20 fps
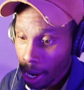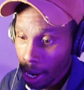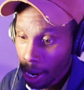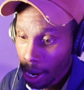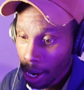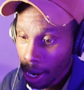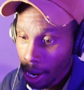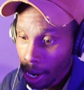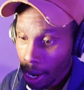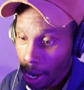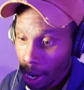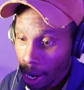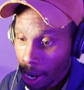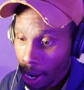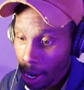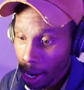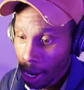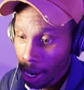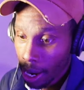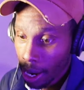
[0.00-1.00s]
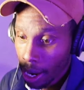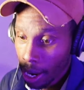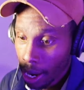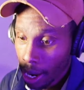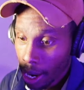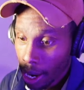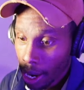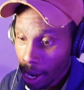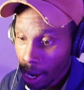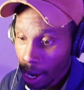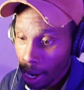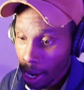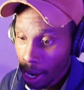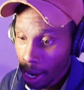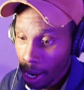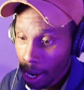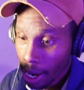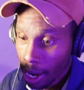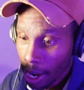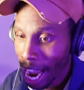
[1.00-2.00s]
Then we have the San Francisco
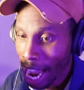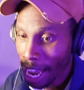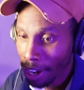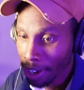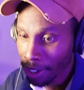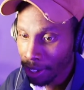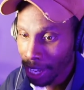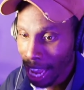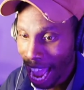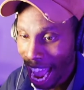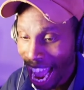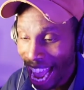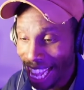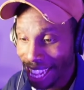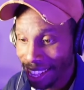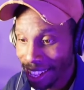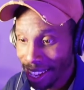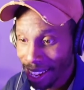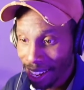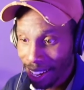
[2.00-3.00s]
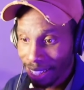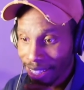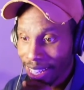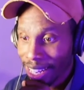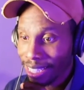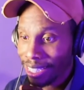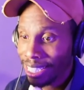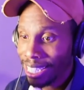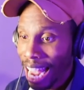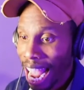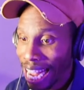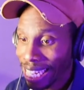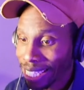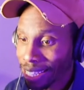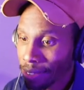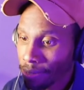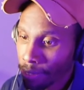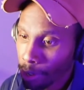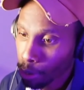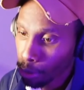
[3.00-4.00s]
49ers at the
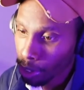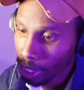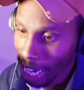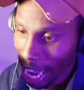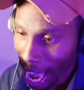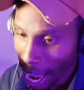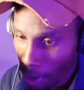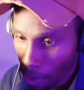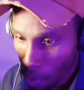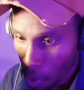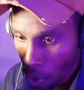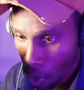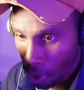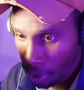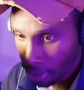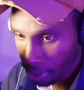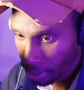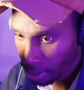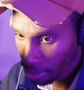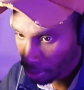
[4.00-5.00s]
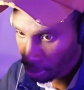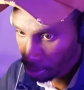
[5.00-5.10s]
Jacksonville Jaguars.